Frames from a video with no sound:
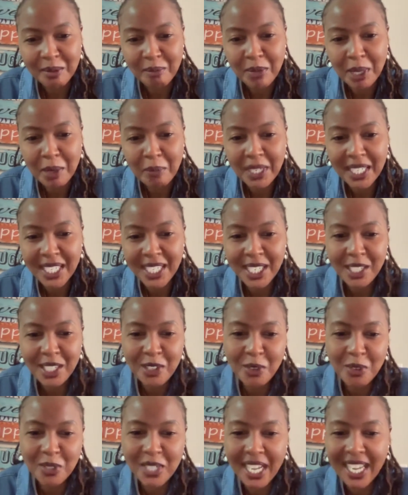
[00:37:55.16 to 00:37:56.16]
Maybe
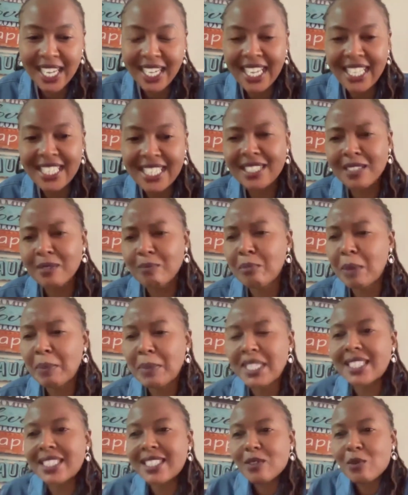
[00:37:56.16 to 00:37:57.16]
you could highlight
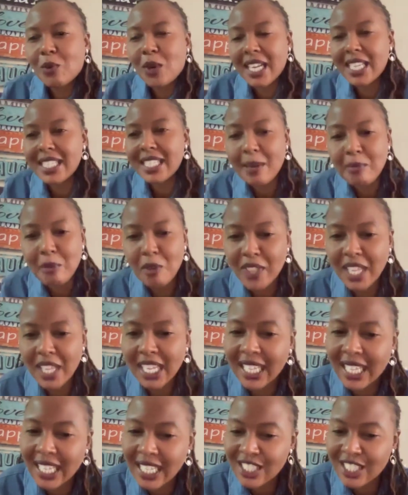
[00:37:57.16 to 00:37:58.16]
what are some of the
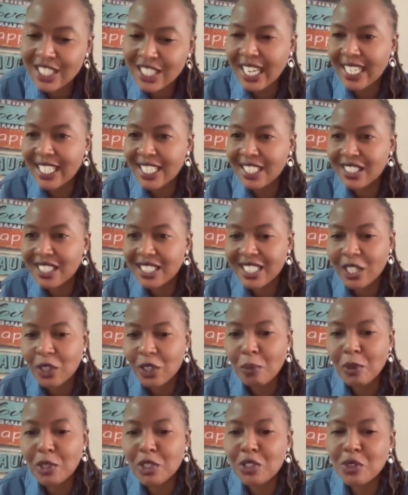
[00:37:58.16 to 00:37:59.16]
key challenges and
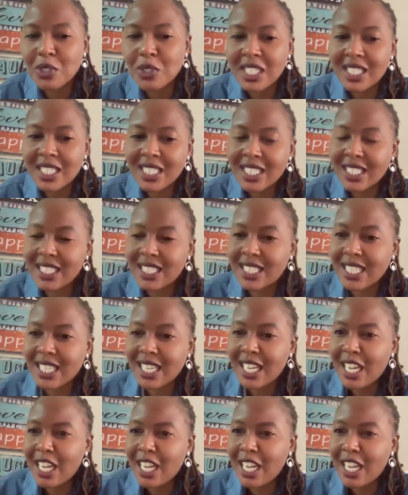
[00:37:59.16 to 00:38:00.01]
opportunities.